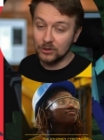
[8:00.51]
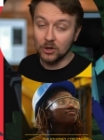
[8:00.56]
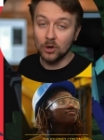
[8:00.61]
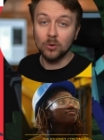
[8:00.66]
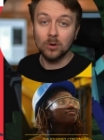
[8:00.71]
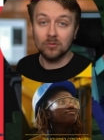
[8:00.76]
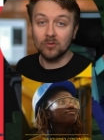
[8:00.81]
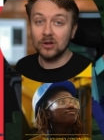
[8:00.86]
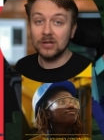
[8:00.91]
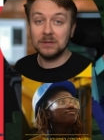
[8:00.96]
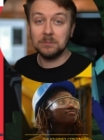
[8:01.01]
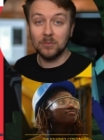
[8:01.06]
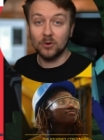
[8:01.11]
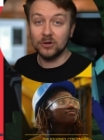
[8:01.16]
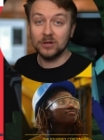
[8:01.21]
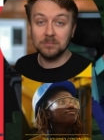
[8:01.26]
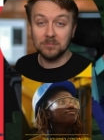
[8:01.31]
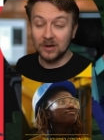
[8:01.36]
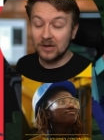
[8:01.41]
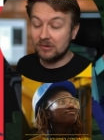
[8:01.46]
know we're running
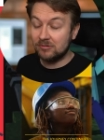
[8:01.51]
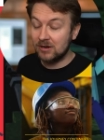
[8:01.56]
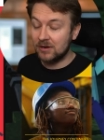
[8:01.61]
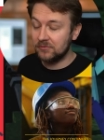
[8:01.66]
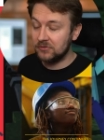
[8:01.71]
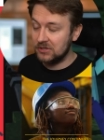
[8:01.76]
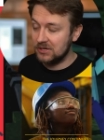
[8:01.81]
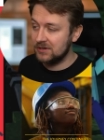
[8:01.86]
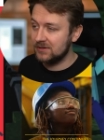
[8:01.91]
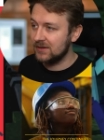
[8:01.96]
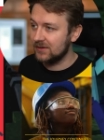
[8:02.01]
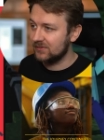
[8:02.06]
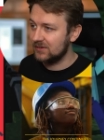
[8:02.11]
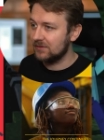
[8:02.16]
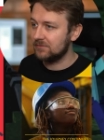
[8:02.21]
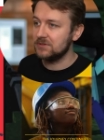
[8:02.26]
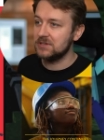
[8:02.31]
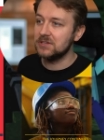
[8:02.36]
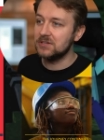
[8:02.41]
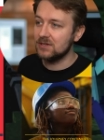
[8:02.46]
modded Minecraft here, and that's
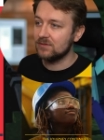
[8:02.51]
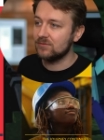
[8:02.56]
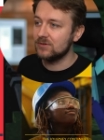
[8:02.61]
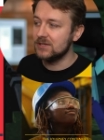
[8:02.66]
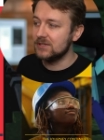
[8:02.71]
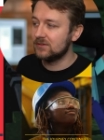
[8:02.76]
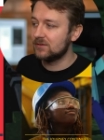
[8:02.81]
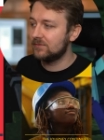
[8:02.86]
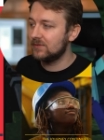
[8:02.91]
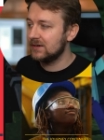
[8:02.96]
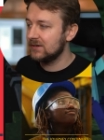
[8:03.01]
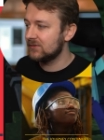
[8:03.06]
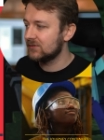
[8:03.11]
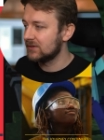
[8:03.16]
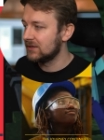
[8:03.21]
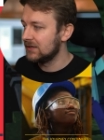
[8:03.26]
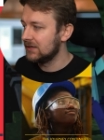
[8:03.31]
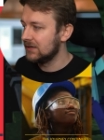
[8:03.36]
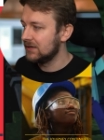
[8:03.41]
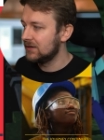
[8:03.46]
definitely a different interface.